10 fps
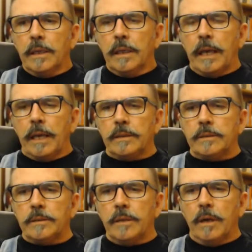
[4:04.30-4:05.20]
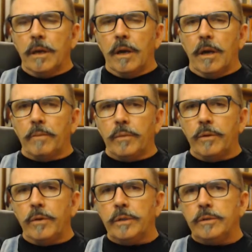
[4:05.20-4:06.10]
And I'm
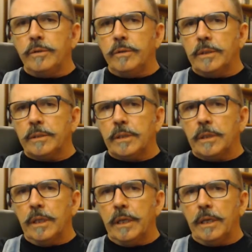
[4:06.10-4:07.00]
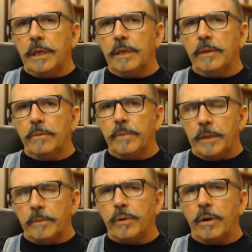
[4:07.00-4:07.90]
32 years clean, or been
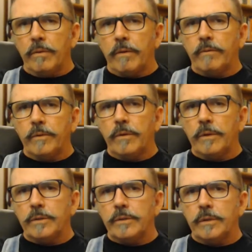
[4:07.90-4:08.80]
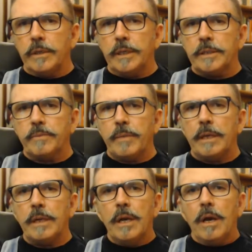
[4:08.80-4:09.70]
in program for 32 years, but
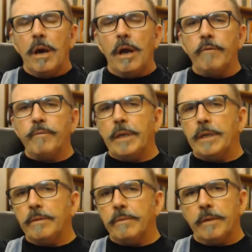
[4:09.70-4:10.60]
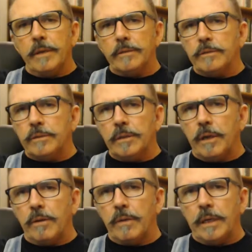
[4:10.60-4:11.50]
I've been,
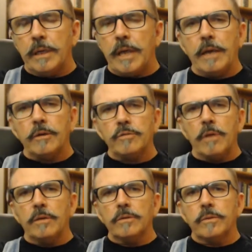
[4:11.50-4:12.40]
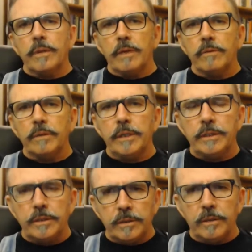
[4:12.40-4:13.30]
in and out of struggles with other
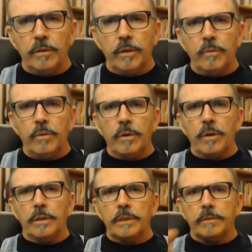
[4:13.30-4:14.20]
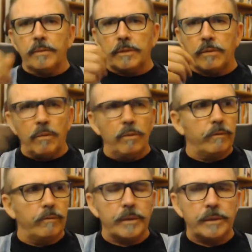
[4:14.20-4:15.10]
addictions, including workaholism. That's why I work
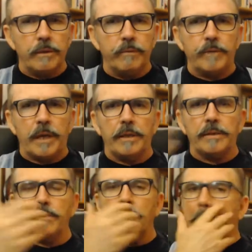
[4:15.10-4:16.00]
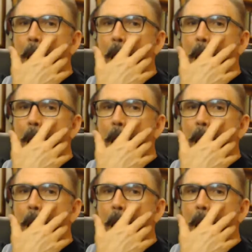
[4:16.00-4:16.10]
for myself now. That's why,